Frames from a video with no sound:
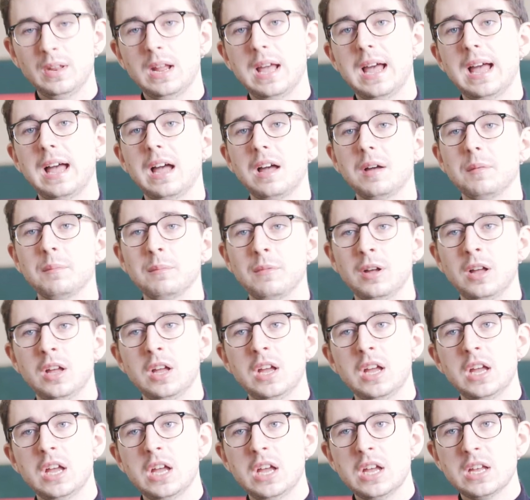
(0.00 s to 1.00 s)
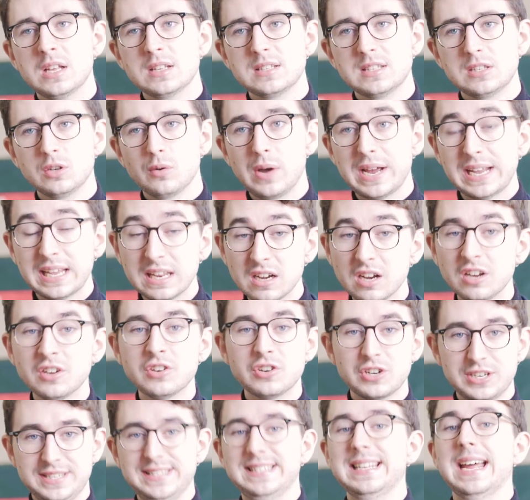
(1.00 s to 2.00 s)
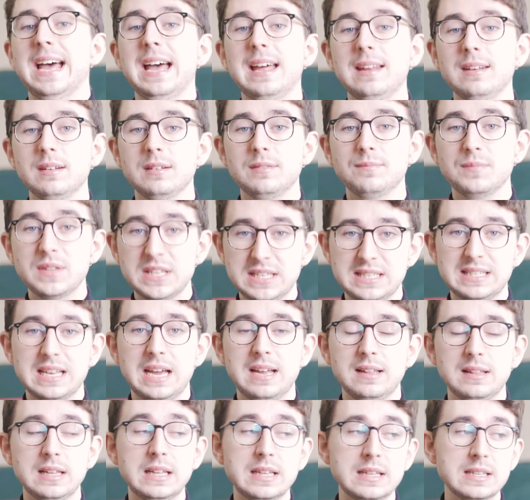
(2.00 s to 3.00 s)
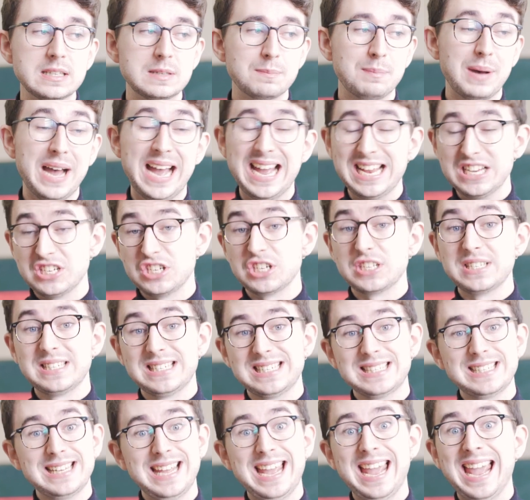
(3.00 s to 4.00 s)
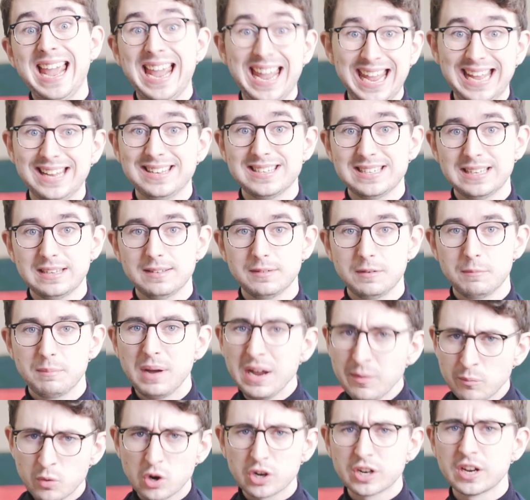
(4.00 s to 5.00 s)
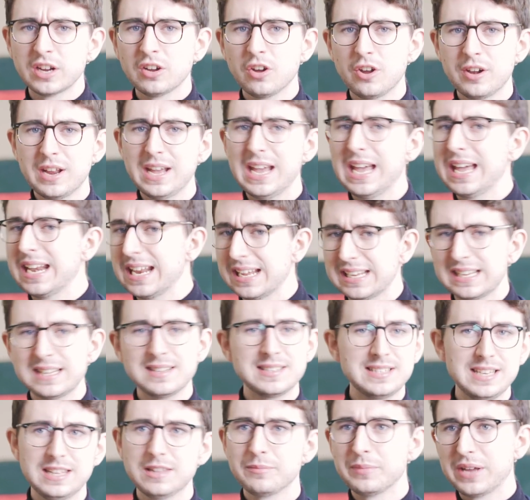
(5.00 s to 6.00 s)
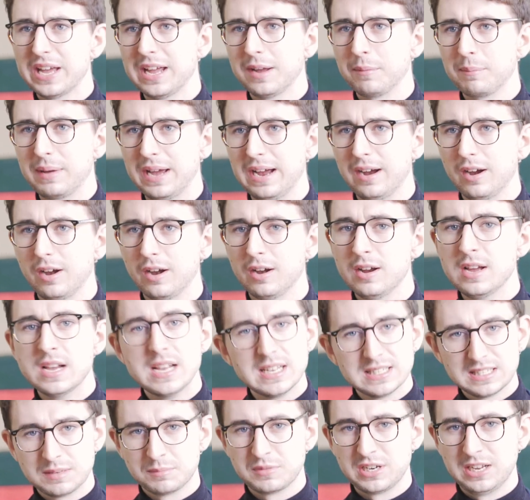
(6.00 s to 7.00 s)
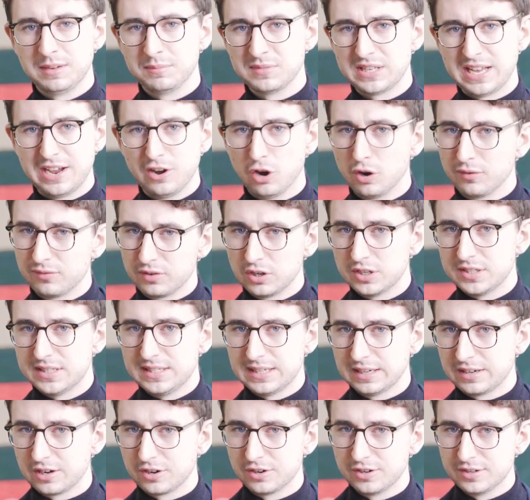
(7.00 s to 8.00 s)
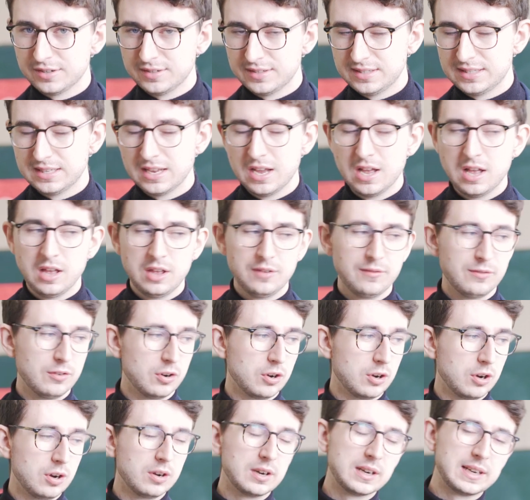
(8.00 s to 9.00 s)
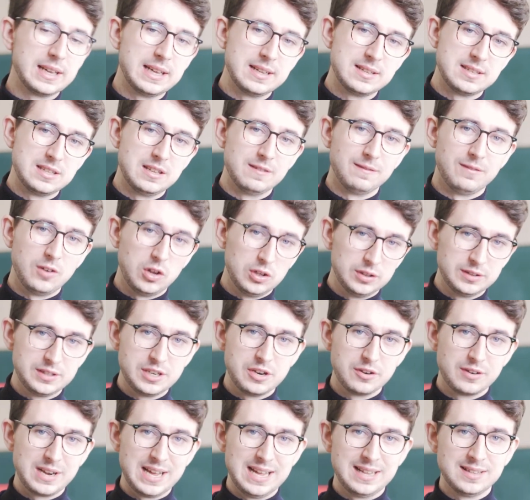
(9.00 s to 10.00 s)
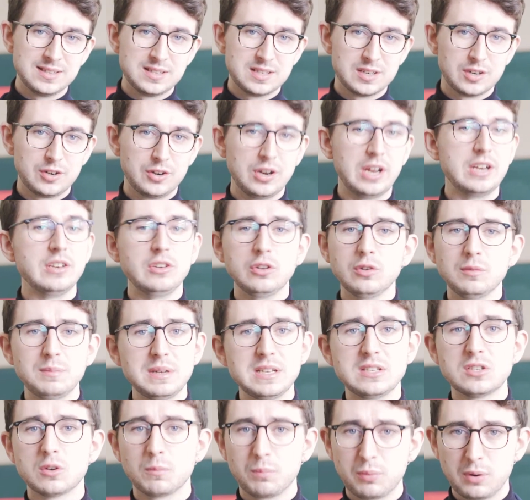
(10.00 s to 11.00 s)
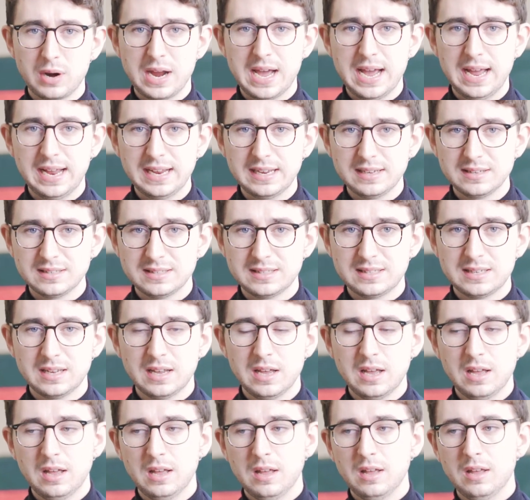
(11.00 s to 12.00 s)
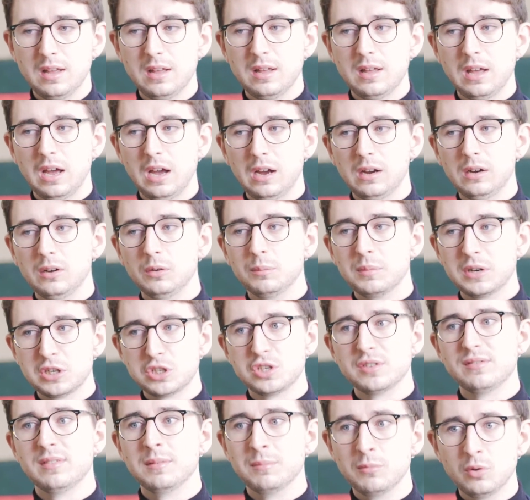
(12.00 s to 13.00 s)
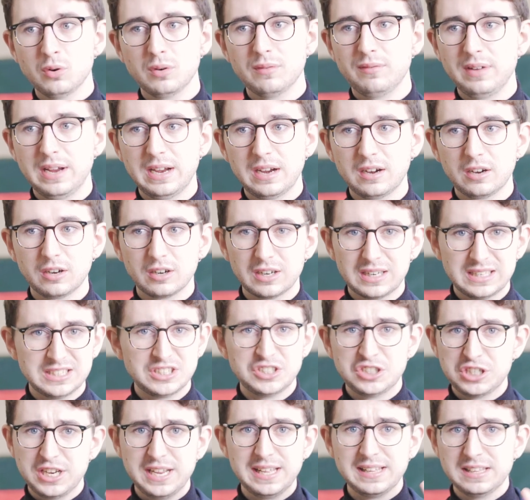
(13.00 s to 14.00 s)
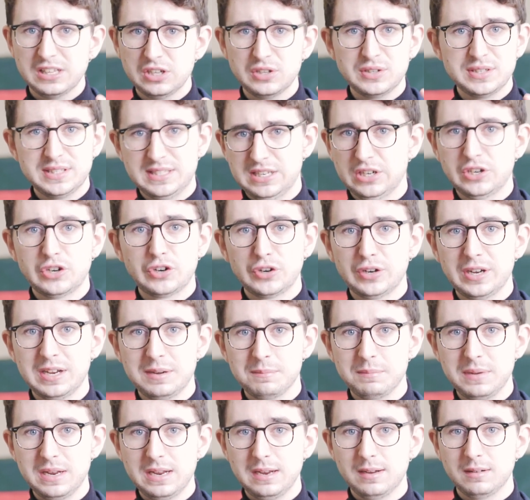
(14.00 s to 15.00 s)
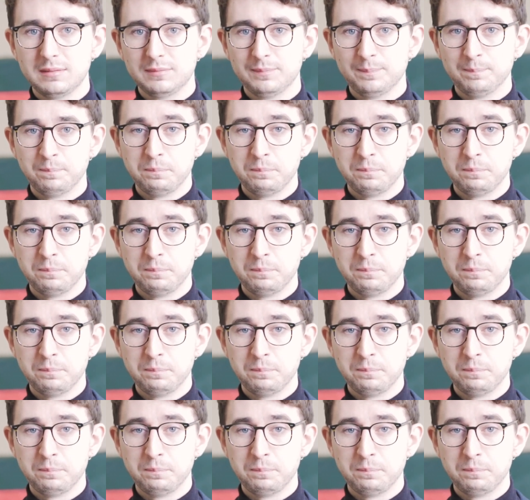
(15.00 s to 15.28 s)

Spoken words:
So I can understand the silence, but I just hate it. But I'm working on it and I can see them getting better. Sometimes I offer stickers for kids that volunteer and answer, and you'd be surprised how much of a motivator a shitty little sticker can be.